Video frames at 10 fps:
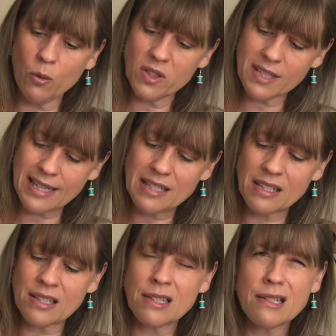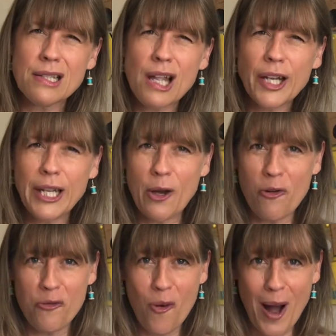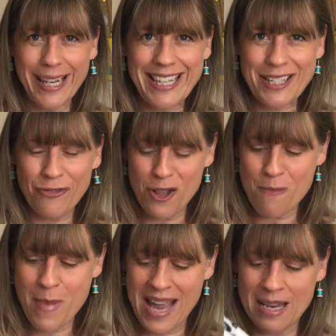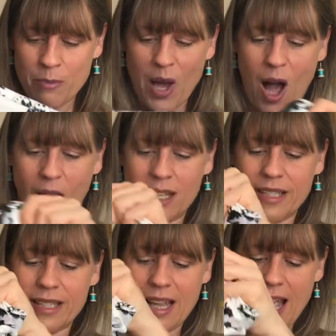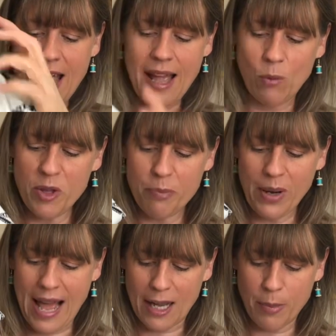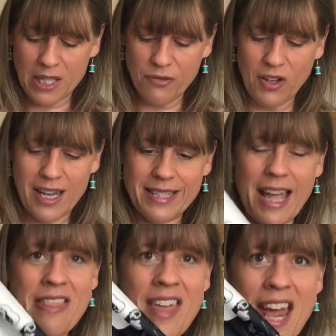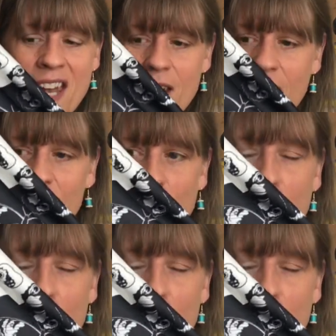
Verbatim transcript: would say slightly off white for the main part with black butterflies, and then the